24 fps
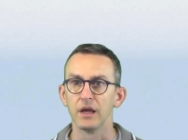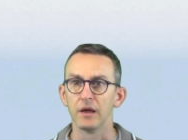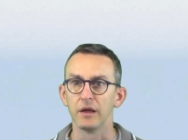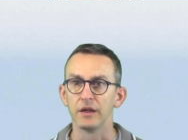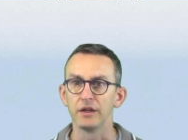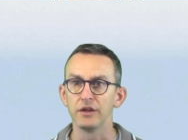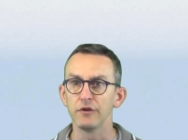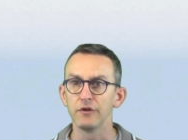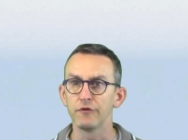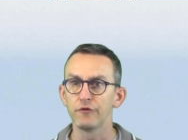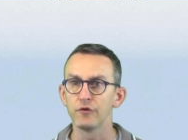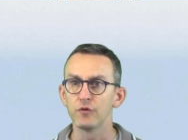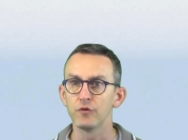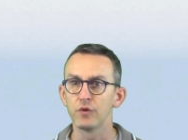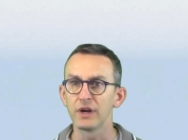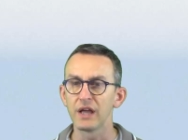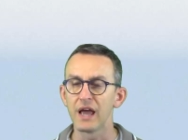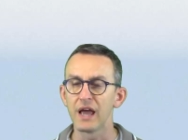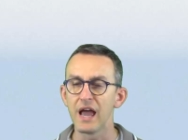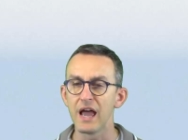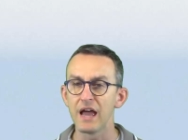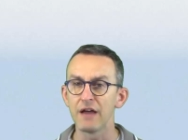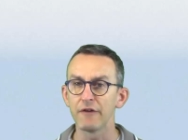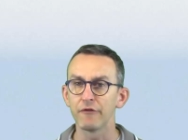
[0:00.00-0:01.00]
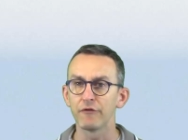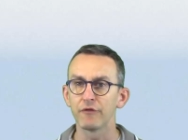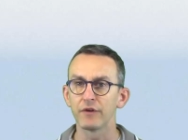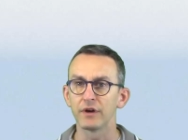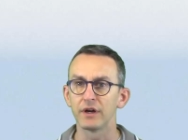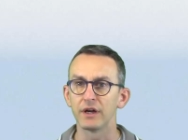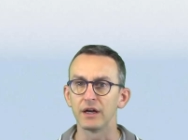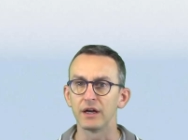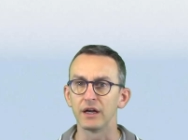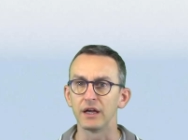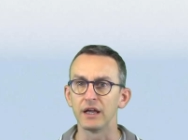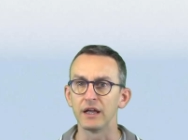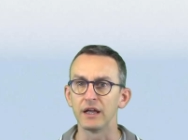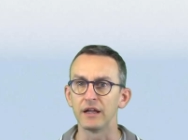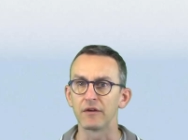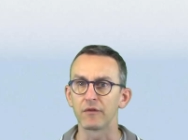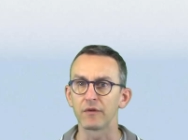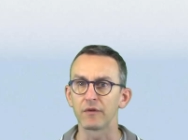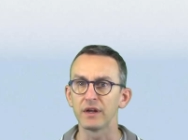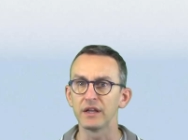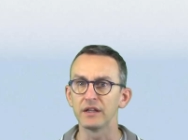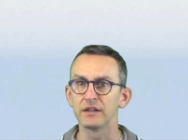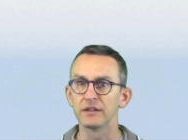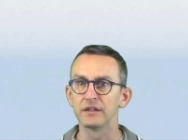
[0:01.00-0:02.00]
If you want to have uh, and
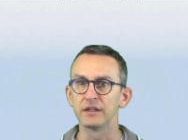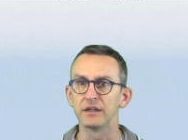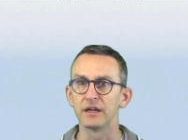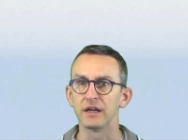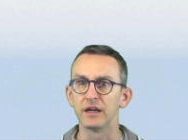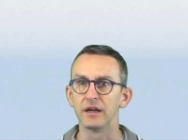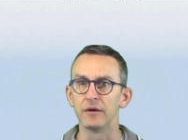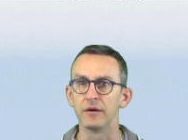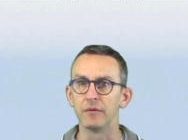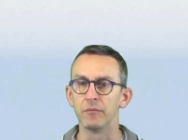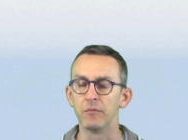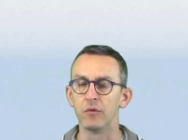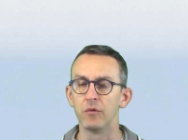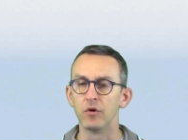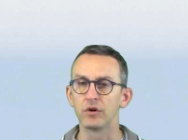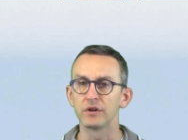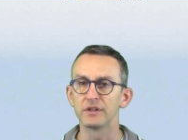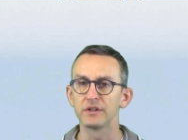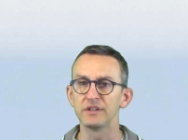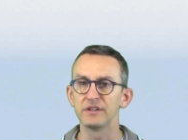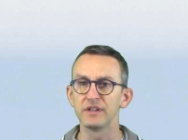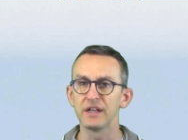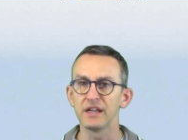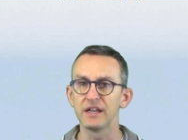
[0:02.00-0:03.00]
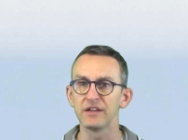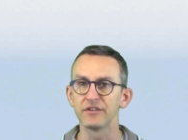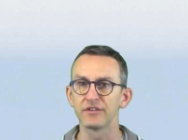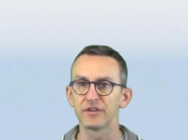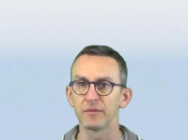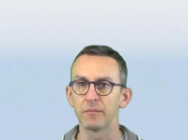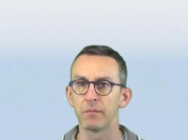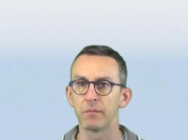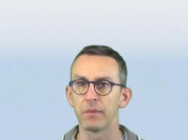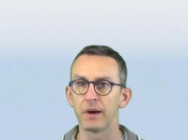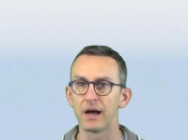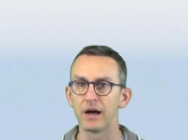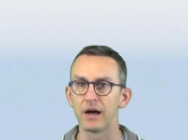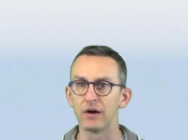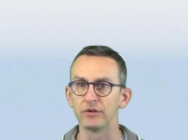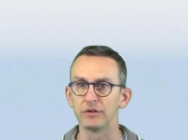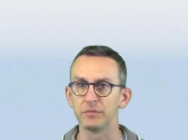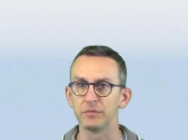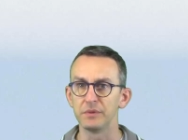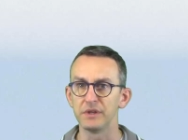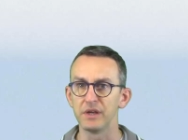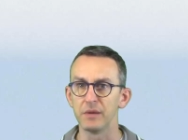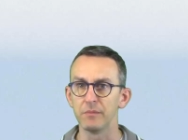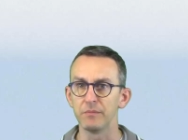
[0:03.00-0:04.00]
read uh, more details
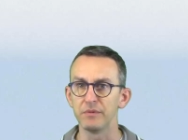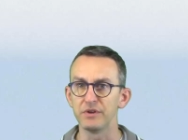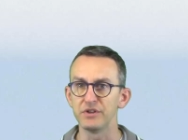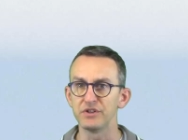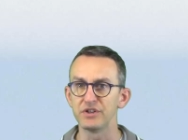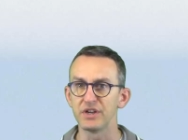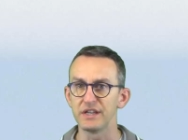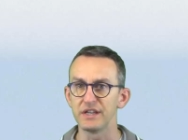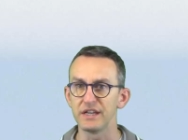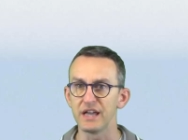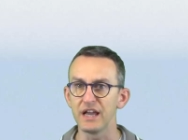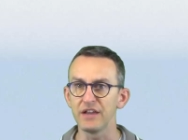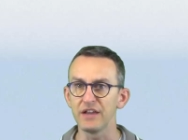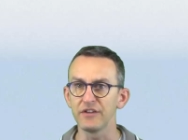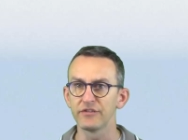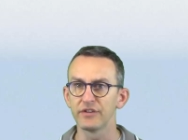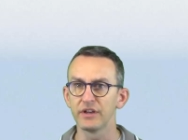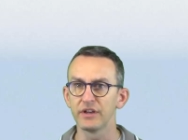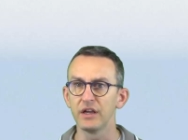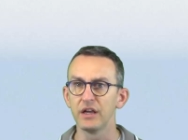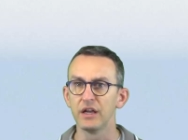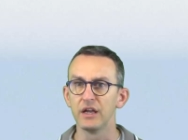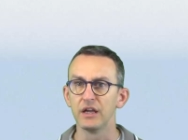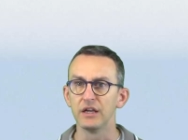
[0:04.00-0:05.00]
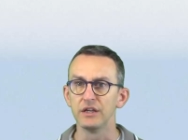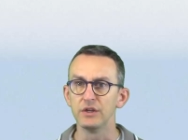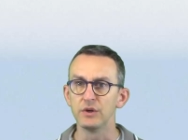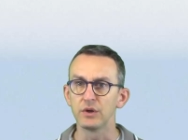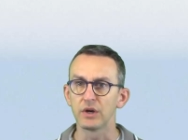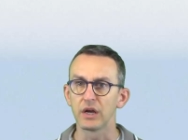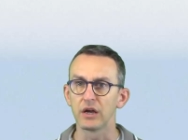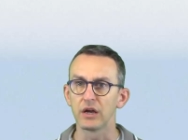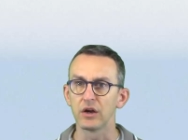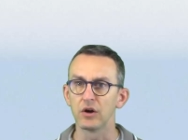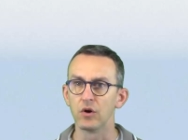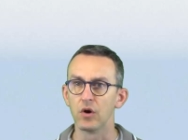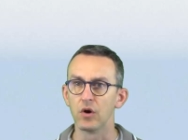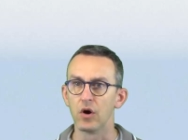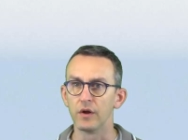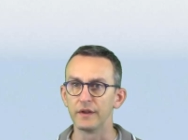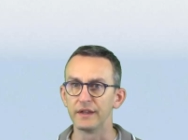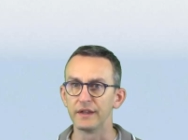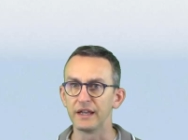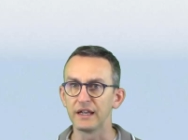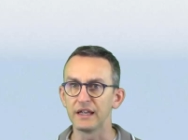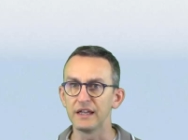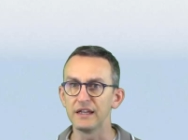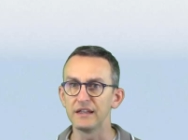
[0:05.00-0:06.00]
about PnPJS, you can go on
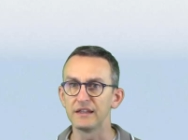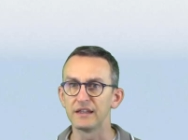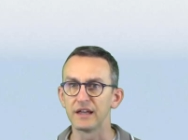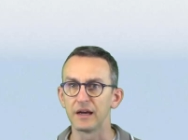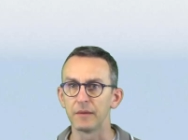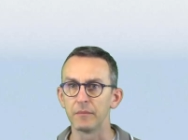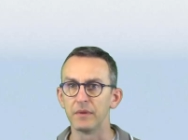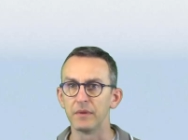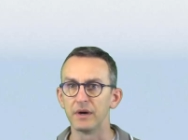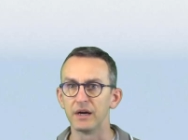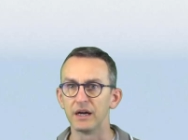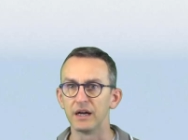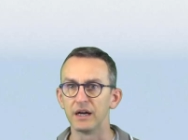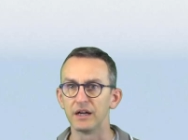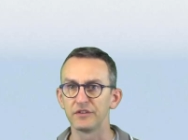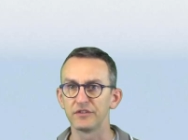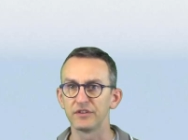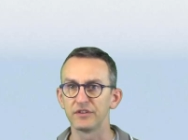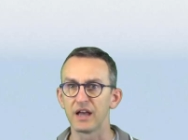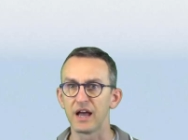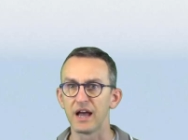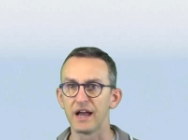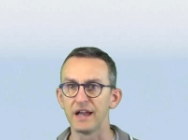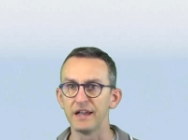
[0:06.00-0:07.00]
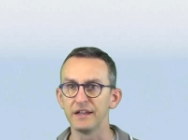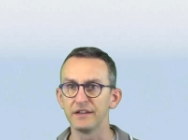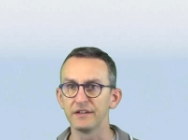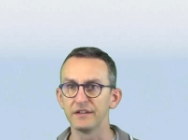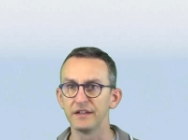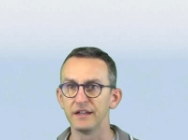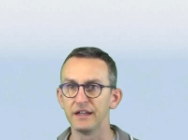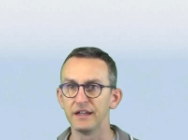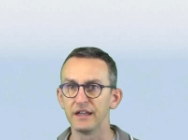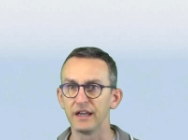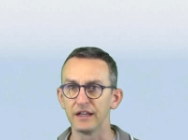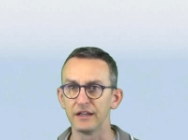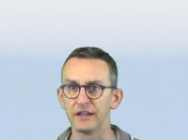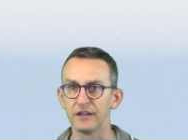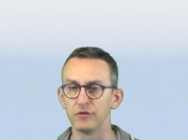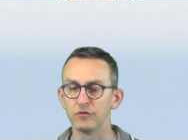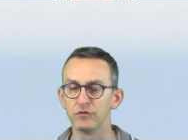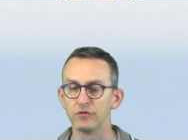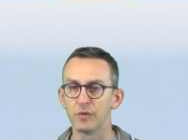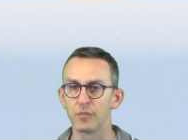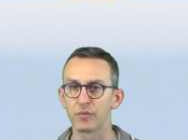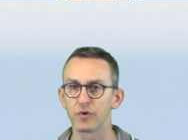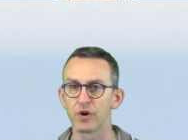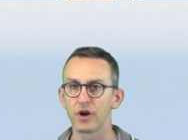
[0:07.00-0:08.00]
the GitHub uh, site dedicated to
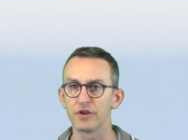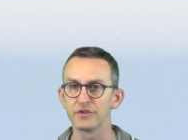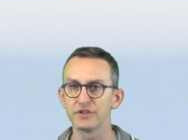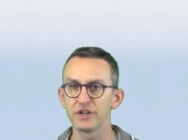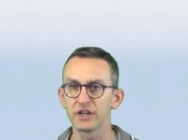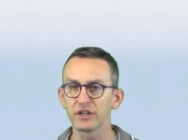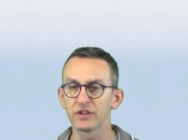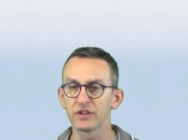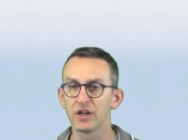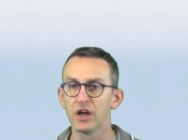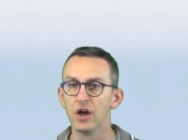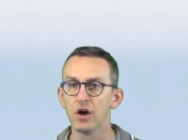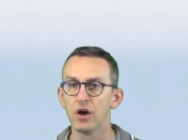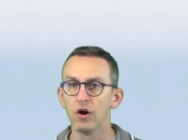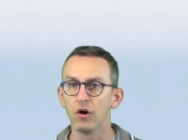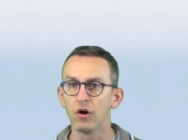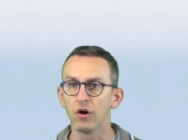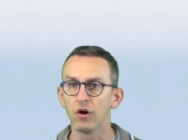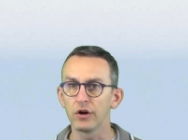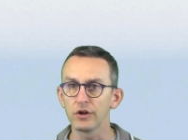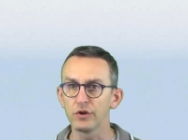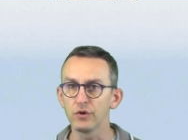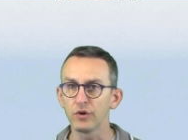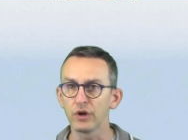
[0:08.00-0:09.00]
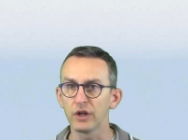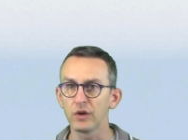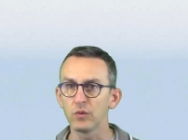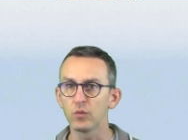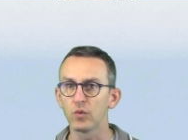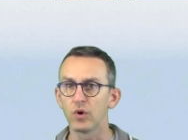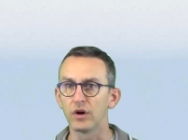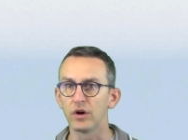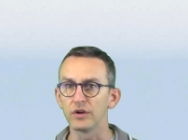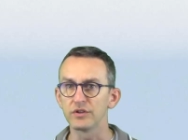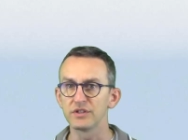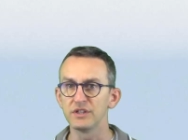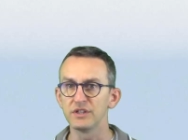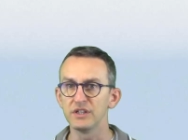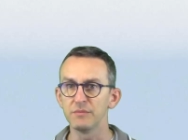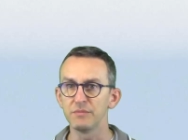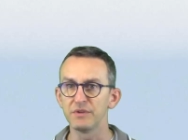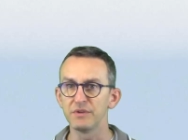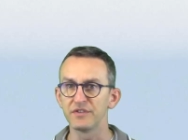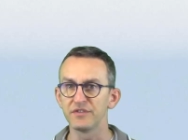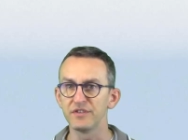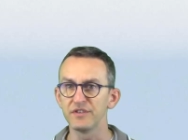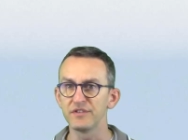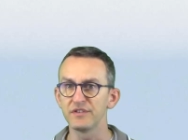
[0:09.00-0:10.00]
the project, or you can watch the
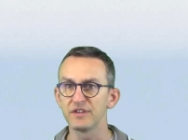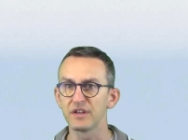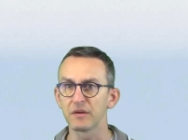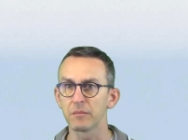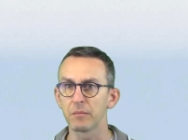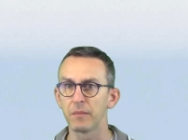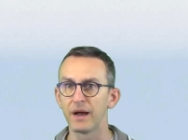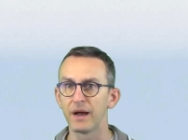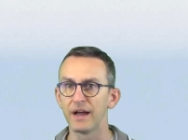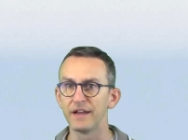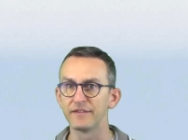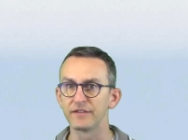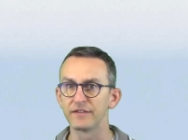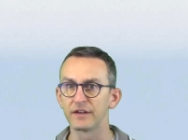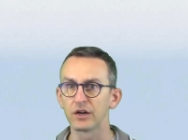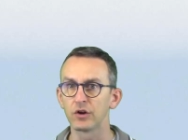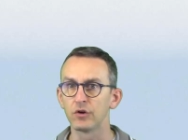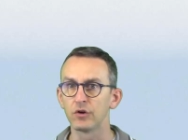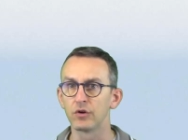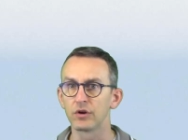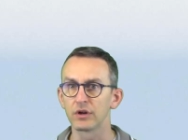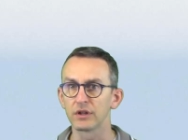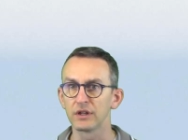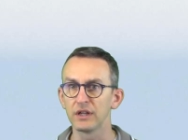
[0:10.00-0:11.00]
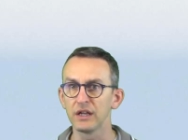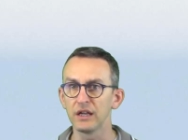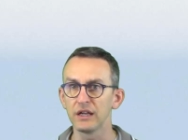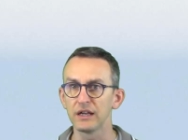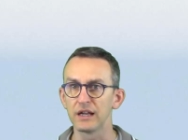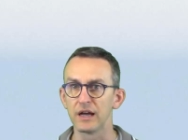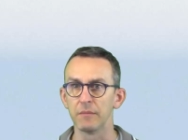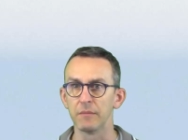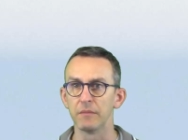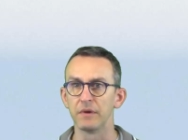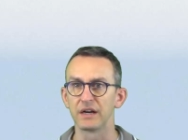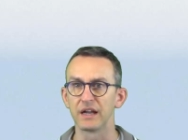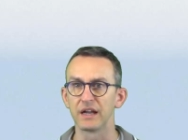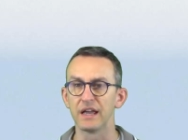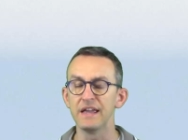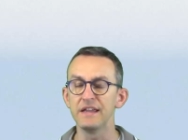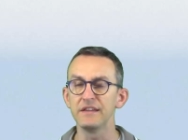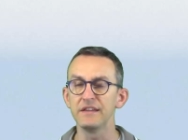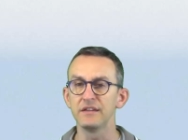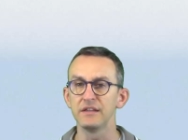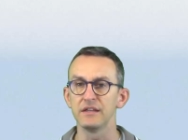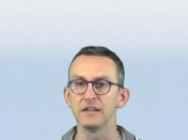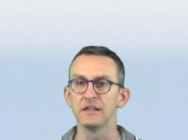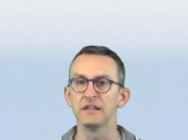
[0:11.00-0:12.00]
PiaSys Step recording number
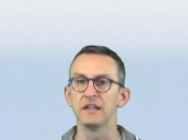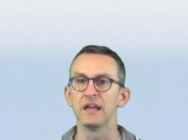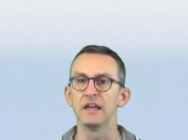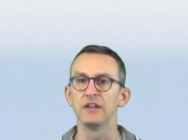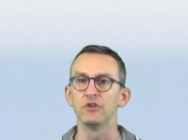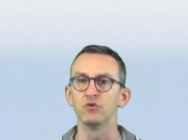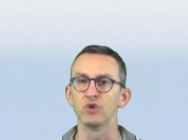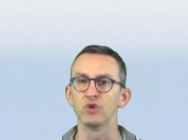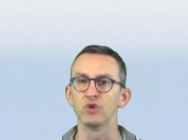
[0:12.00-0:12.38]
18 and